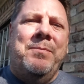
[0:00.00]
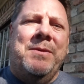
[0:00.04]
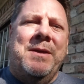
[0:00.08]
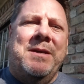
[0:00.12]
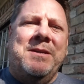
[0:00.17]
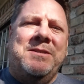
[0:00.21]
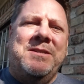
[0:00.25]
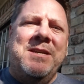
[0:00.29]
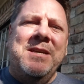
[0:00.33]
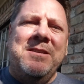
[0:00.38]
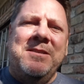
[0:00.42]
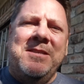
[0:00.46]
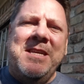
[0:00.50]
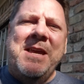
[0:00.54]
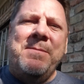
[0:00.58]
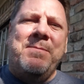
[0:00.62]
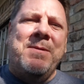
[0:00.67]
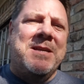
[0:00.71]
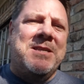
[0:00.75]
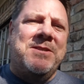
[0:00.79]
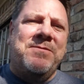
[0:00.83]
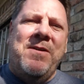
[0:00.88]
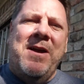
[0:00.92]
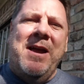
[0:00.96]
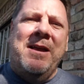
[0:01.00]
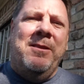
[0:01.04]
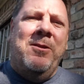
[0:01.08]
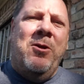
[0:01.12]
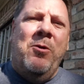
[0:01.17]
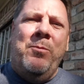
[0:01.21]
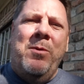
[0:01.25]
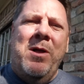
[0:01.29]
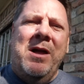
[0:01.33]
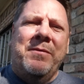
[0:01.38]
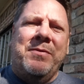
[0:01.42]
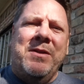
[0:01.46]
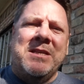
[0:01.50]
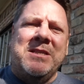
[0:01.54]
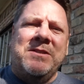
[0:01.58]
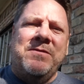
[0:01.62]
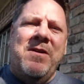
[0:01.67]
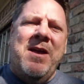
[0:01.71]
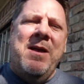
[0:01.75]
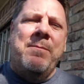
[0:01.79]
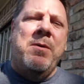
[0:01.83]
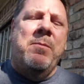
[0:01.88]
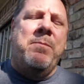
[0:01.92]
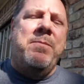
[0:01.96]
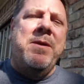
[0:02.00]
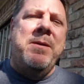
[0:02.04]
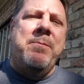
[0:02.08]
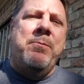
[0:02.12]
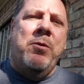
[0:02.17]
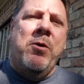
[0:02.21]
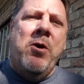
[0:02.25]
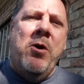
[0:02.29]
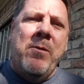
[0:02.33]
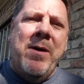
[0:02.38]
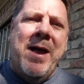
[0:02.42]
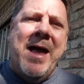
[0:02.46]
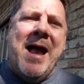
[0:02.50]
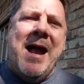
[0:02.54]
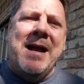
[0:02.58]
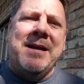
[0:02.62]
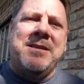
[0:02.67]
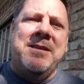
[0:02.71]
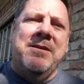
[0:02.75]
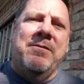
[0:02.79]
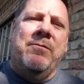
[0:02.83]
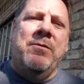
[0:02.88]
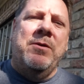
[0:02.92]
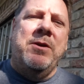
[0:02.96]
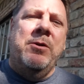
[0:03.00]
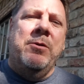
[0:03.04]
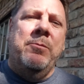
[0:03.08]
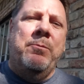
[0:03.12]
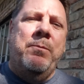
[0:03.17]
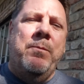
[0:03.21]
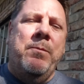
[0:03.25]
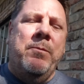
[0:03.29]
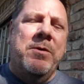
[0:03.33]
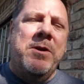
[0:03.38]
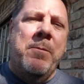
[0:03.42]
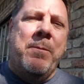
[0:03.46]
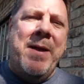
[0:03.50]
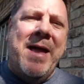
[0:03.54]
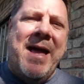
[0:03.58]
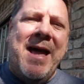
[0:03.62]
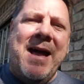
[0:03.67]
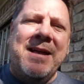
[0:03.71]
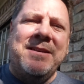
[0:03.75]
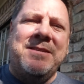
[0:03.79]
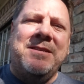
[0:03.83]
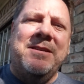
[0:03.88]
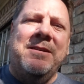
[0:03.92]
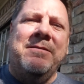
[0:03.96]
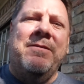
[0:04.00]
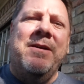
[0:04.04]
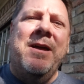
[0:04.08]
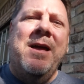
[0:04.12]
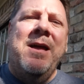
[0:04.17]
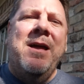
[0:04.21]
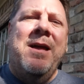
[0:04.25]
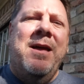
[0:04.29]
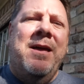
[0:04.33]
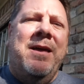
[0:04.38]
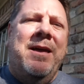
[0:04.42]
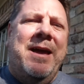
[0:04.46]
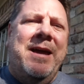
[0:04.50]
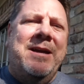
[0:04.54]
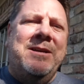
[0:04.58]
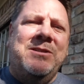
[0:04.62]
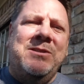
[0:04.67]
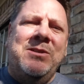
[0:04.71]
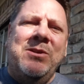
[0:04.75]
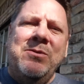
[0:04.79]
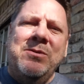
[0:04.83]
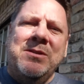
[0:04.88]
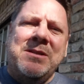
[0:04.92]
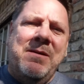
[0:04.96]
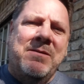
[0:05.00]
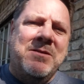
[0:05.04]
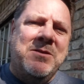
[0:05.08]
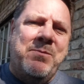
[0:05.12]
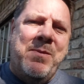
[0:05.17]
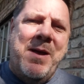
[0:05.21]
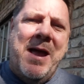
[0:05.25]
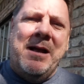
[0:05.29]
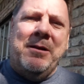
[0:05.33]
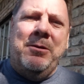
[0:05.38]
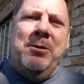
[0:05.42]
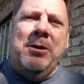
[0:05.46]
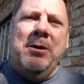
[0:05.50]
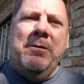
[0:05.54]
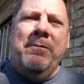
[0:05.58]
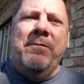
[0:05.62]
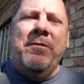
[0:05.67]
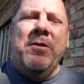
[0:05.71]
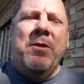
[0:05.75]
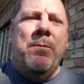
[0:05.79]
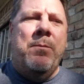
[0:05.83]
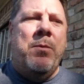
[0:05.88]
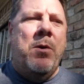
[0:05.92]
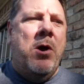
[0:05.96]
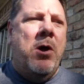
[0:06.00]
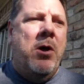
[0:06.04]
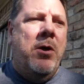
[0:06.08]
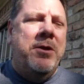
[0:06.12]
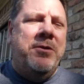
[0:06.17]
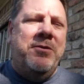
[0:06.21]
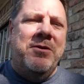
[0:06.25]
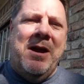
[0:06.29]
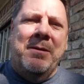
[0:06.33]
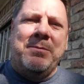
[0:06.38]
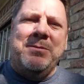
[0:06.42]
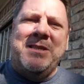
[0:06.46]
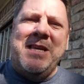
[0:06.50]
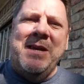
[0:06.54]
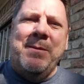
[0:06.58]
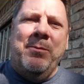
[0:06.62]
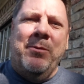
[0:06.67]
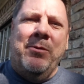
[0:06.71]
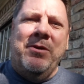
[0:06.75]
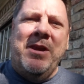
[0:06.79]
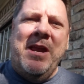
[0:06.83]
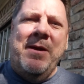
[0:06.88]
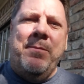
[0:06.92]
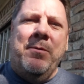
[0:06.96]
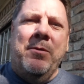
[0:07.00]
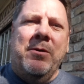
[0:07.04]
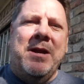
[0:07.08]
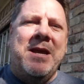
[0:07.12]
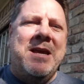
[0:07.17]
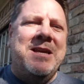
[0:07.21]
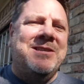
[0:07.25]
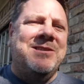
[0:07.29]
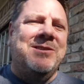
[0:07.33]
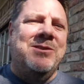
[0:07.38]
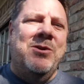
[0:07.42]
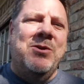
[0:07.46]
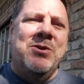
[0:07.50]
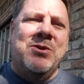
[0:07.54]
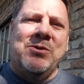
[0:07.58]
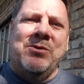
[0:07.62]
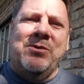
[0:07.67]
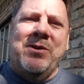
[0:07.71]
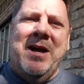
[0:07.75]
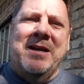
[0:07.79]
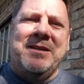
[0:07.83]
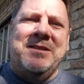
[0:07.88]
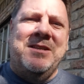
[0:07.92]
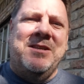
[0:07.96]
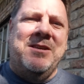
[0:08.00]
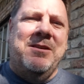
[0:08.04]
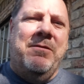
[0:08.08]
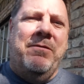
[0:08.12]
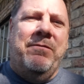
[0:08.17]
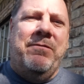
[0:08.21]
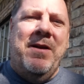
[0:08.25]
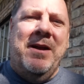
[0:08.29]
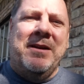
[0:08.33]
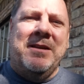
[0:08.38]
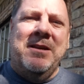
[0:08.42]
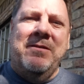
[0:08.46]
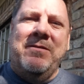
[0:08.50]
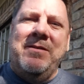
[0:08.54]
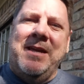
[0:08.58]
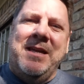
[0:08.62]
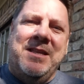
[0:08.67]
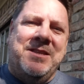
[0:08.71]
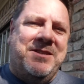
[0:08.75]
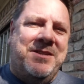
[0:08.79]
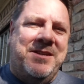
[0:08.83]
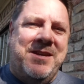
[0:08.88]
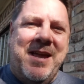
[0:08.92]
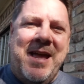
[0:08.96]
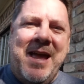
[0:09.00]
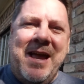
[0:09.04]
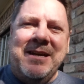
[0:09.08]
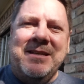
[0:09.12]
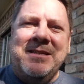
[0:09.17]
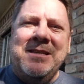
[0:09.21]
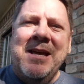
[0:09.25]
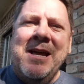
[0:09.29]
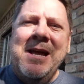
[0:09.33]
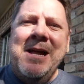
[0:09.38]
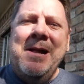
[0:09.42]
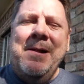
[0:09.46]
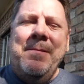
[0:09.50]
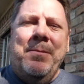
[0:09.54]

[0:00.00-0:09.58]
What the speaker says: They sit deep, that's fine, low block, that's fine, but be proactive. When you're passive, Jesus comes back looking for the ball, he drops deeper and deeper, he's neutralized, he's ineffective, he gets yanked.